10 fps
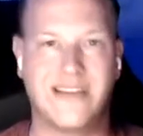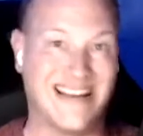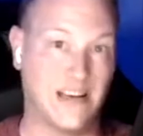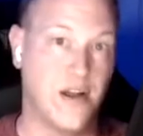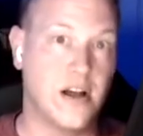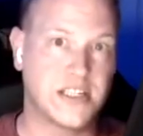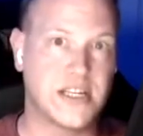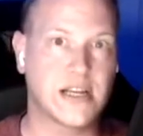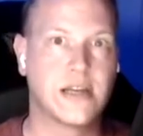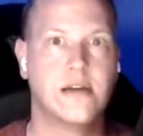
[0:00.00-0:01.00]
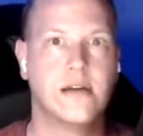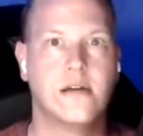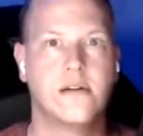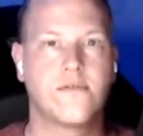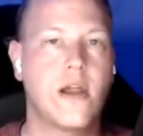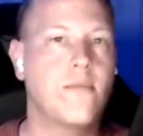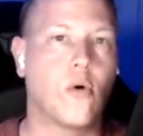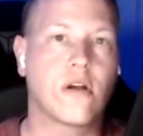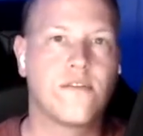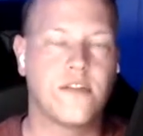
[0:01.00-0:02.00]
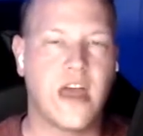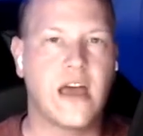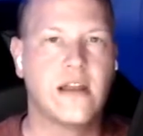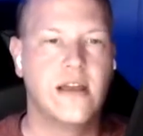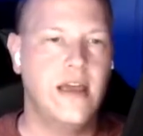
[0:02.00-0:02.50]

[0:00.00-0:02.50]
agnostic framework for that.